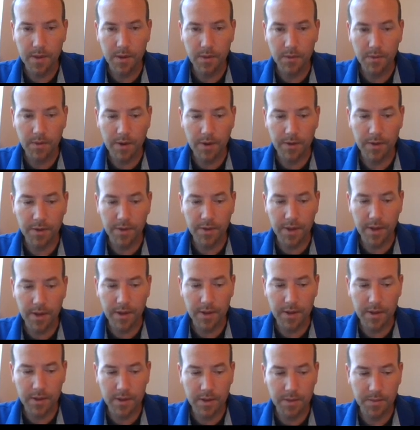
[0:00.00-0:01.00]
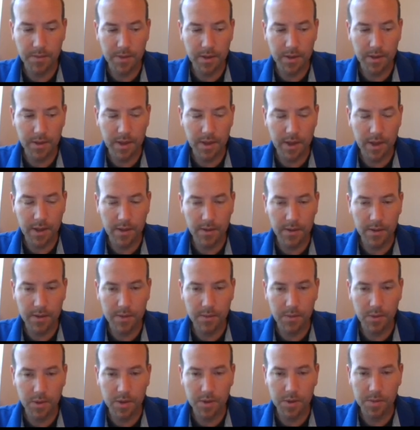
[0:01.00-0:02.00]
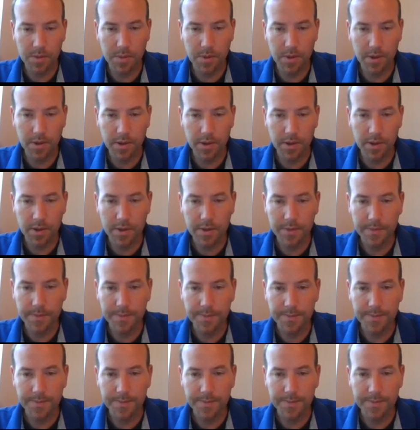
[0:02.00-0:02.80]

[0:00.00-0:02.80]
rather than something that is more spurious.